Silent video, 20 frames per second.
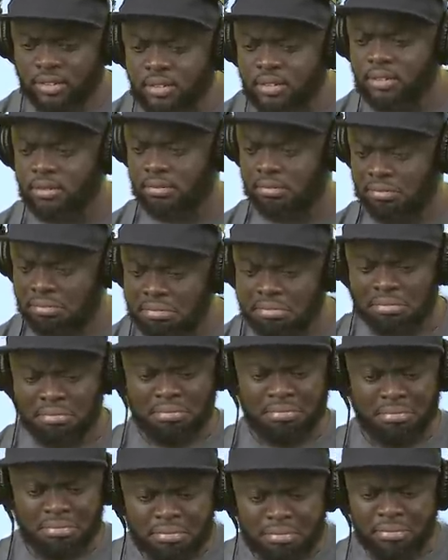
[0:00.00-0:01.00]
Hey.
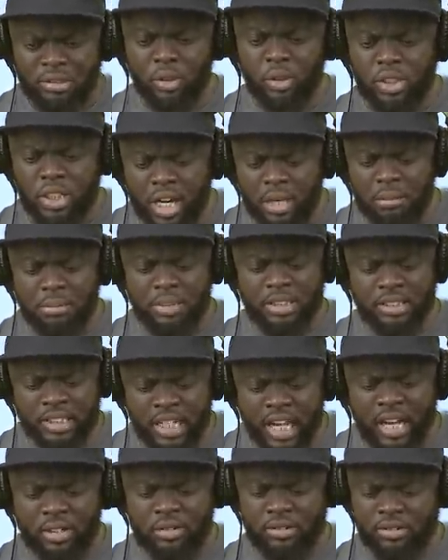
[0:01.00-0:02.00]
Look at me
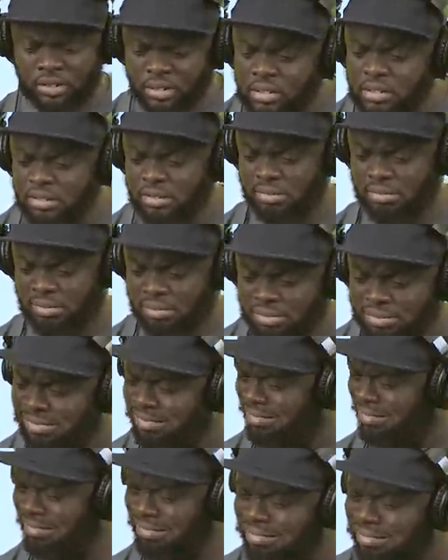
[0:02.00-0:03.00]
now. I
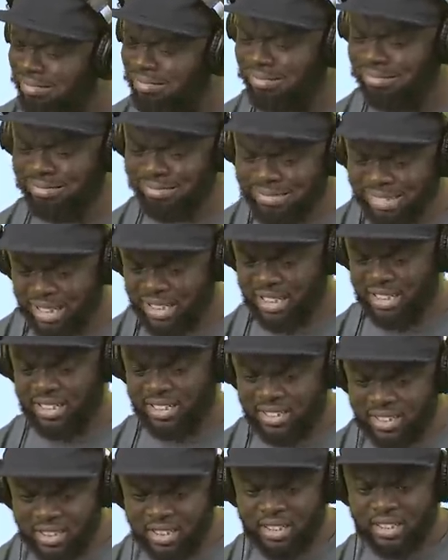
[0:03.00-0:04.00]
wear the rap
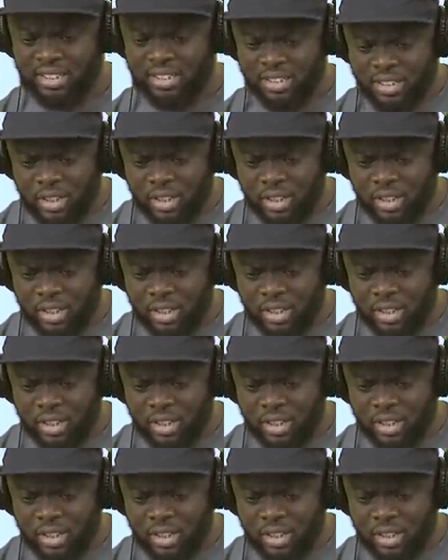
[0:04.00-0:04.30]
crown.